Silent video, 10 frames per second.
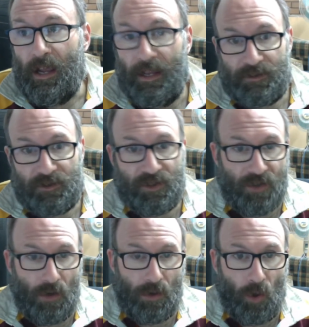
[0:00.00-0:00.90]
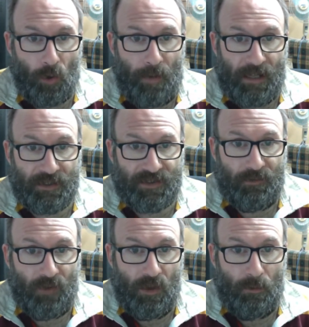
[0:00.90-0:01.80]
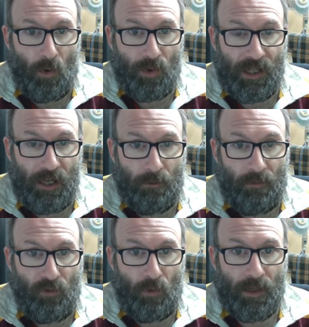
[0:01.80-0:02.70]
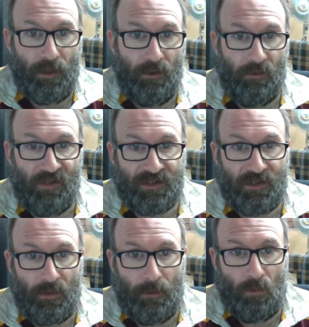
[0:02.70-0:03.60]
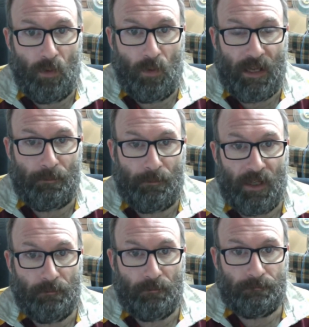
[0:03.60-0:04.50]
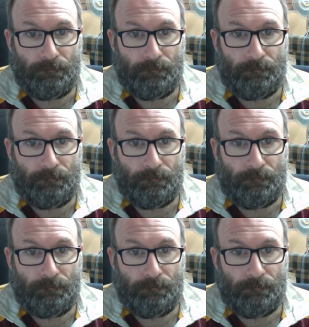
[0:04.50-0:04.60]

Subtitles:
It's just gone 7:15 in the morning here. And before we get into the rest of the midweek update,